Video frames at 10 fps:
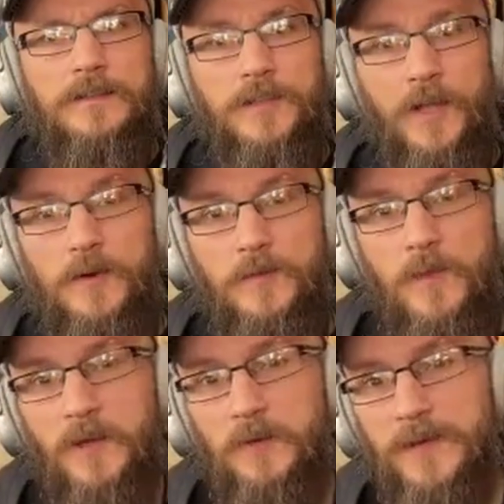So
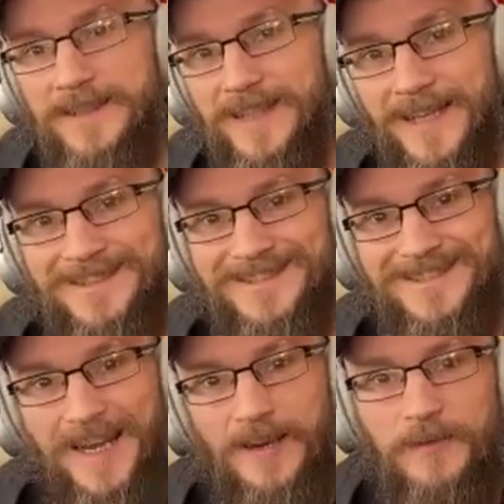Michael next heads
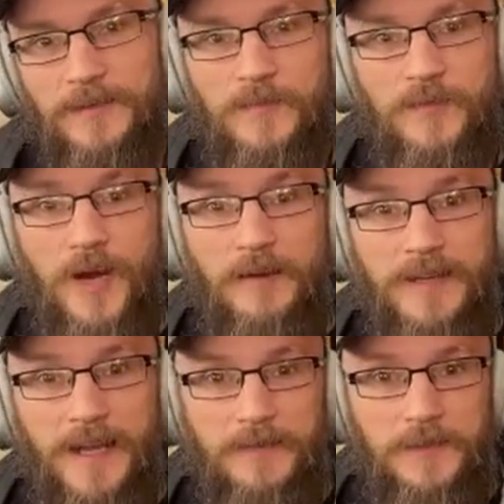down
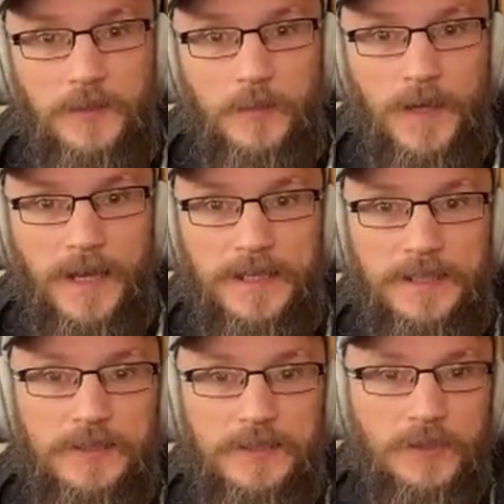Priory Avenue, where
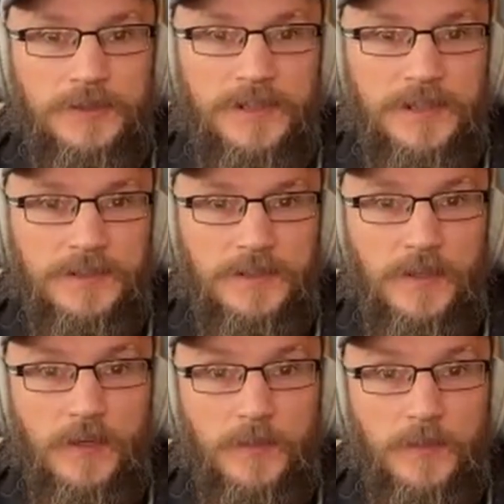he shot and injured
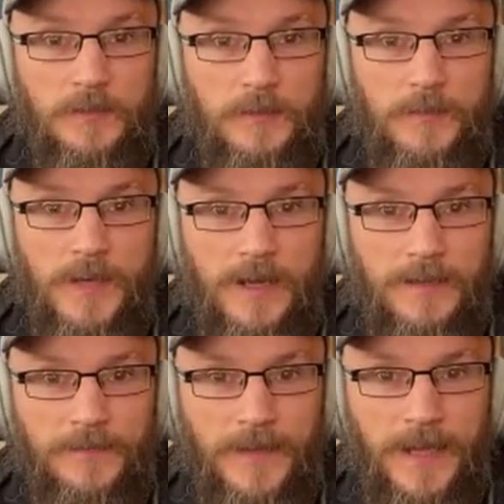the occupant of a
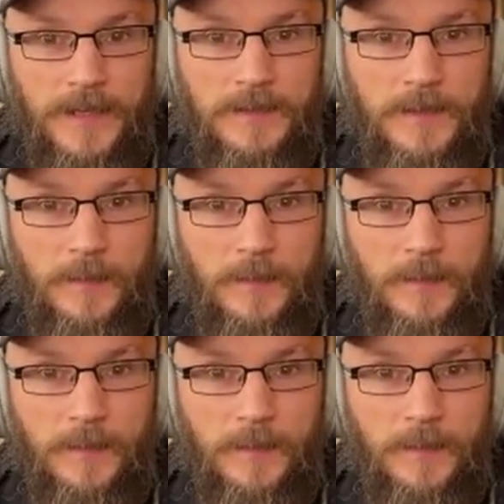parked van.